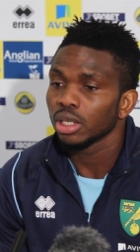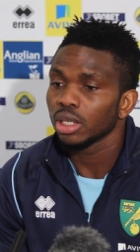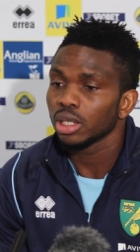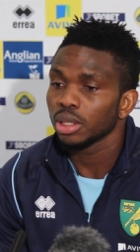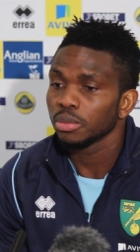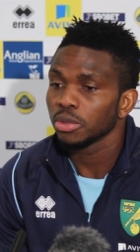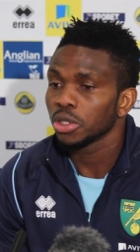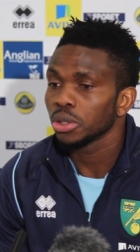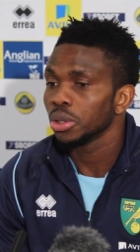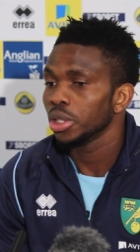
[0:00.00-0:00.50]
And
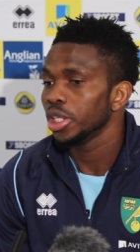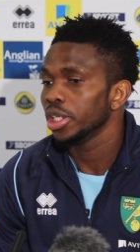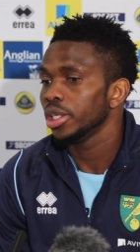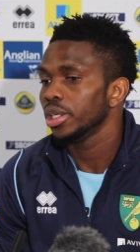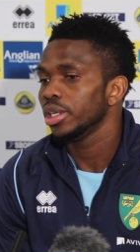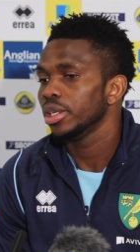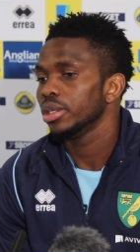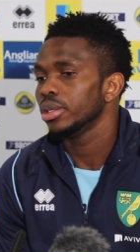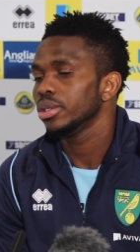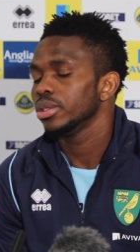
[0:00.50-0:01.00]
I'm sure he,
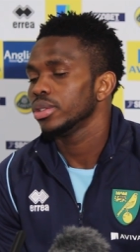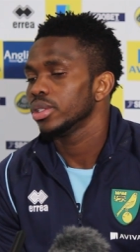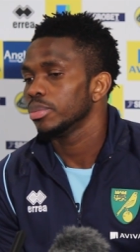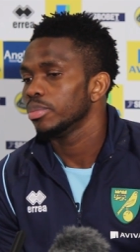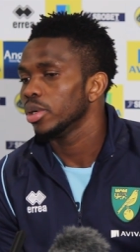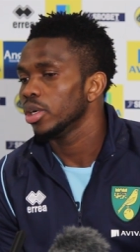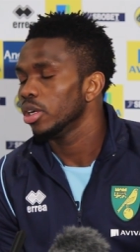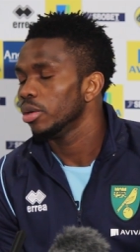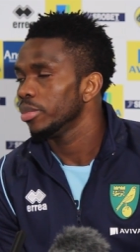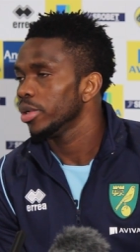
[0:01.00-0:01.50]
he knows
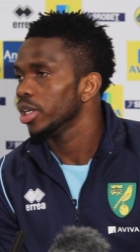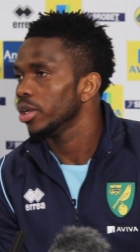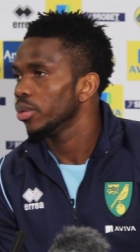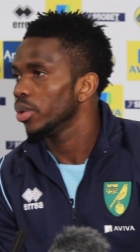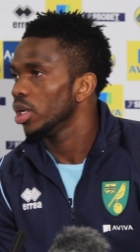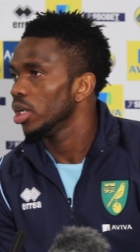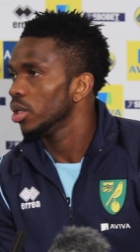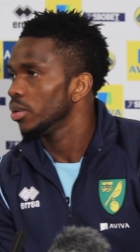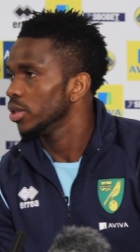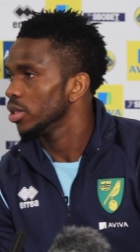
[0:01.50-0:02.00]
about me
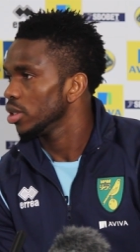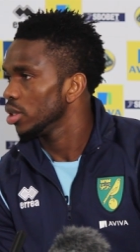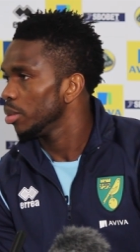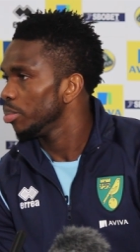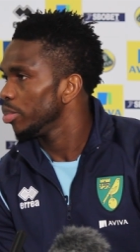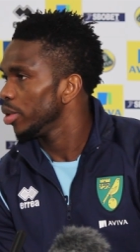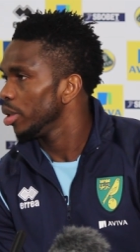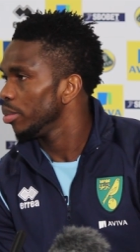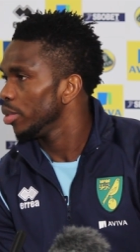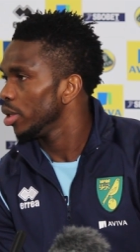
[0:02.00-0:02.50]
while I was in the
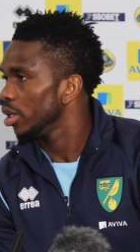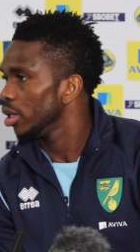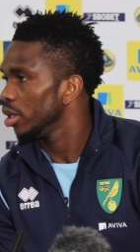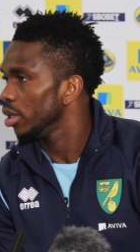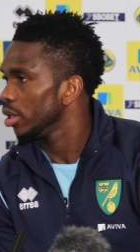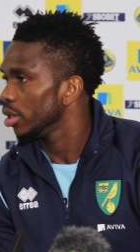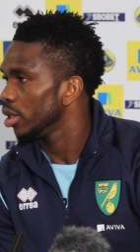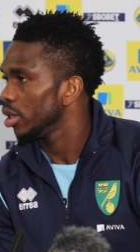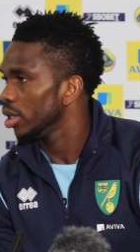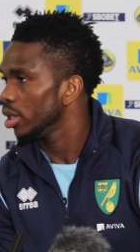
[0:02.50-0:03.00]
Premier
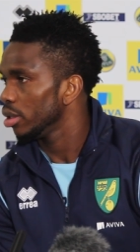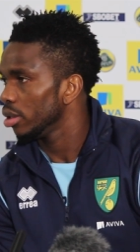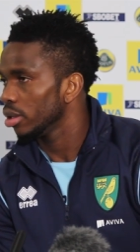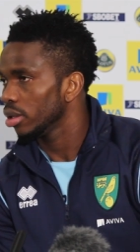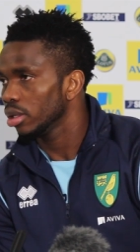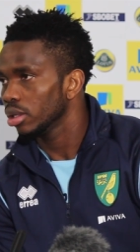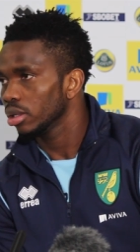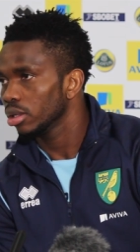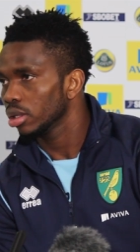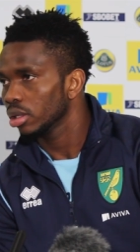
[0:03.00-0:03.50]
League, and I
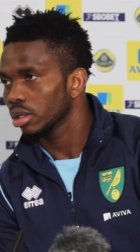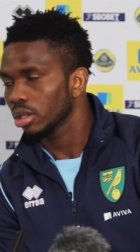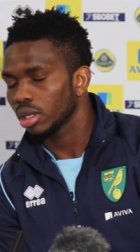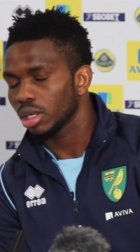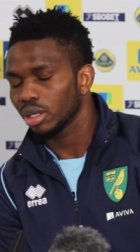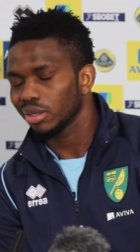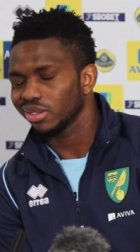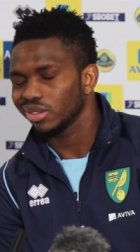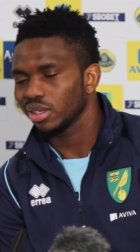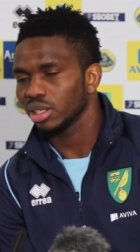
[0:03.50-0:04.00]
don't
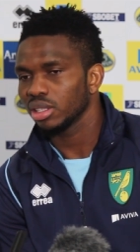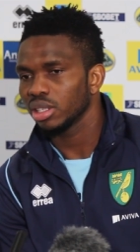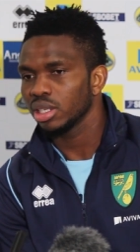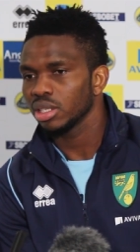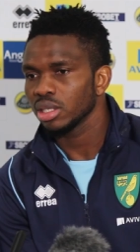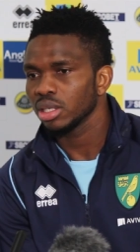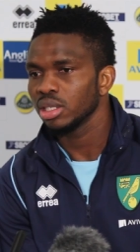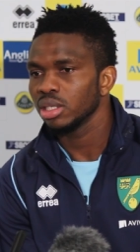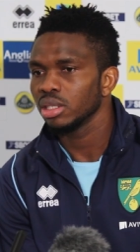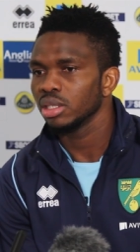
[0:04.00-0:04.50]
I don't think
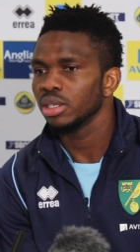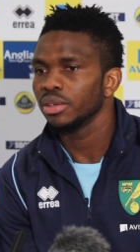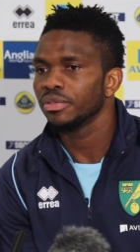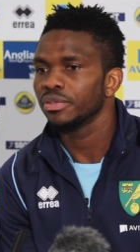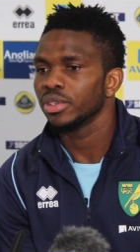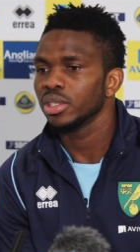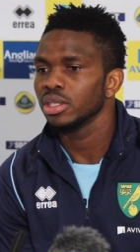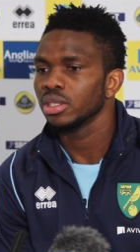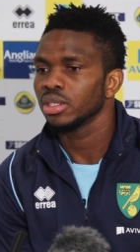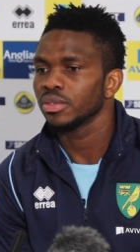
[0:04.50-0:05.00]
there's any
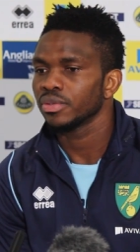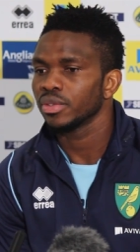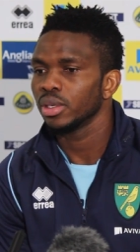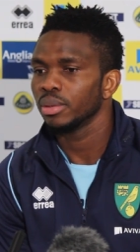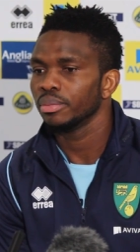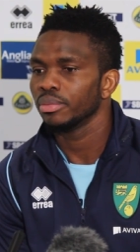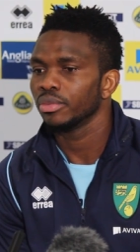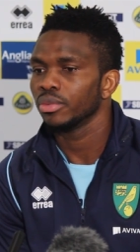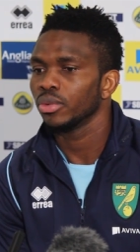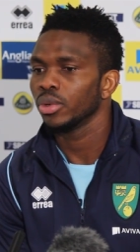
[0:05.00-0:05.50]
difference
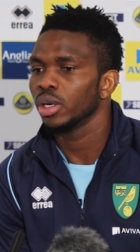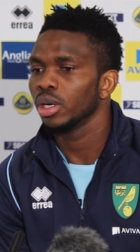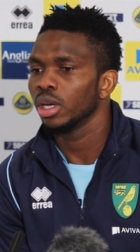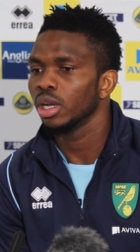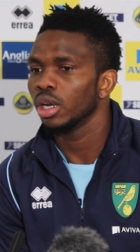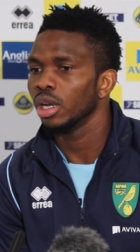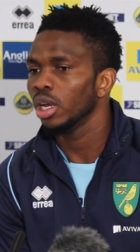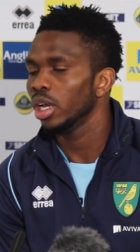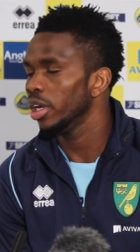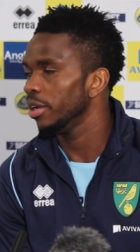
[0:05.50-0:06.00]
from when I
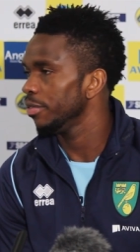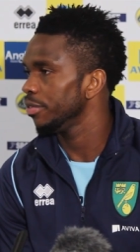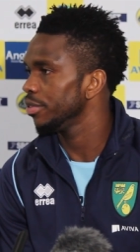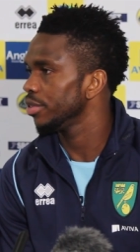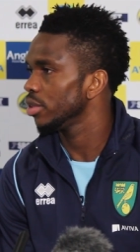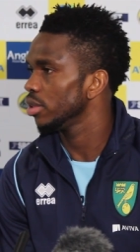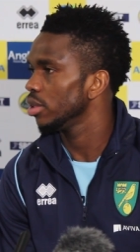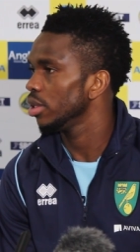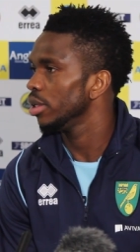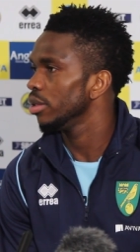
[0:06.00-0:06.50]

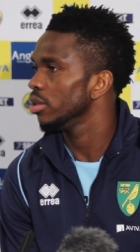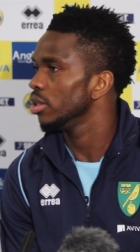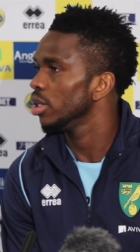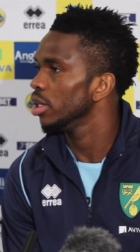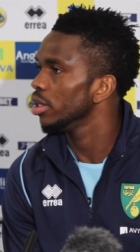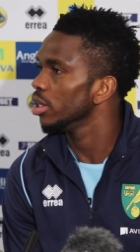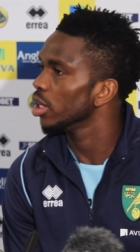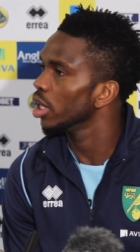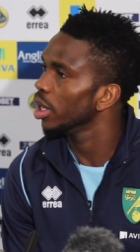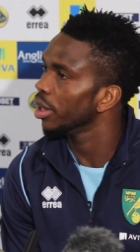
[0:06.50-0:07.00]
left and,
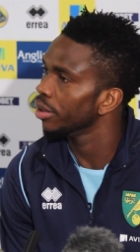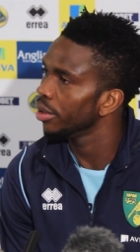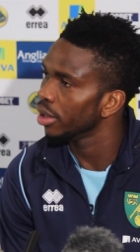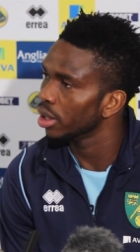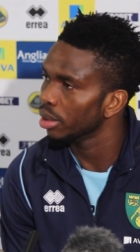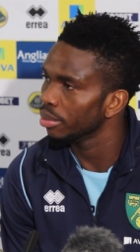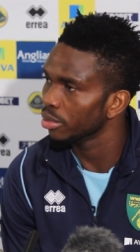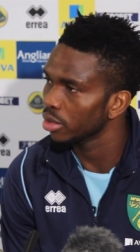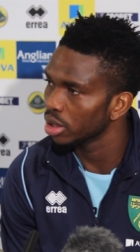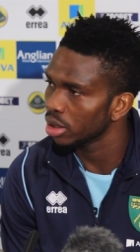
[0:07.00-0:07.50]
and now that
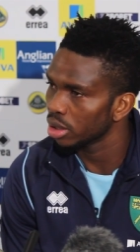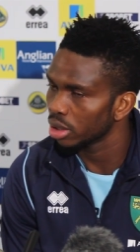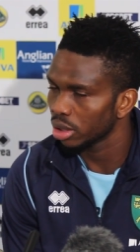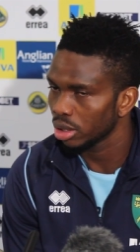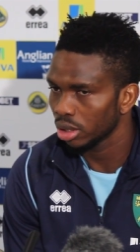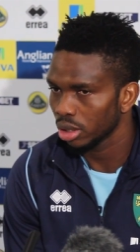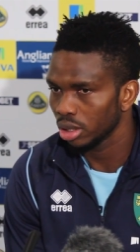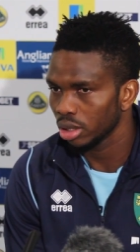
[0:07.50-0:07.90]
I'm here.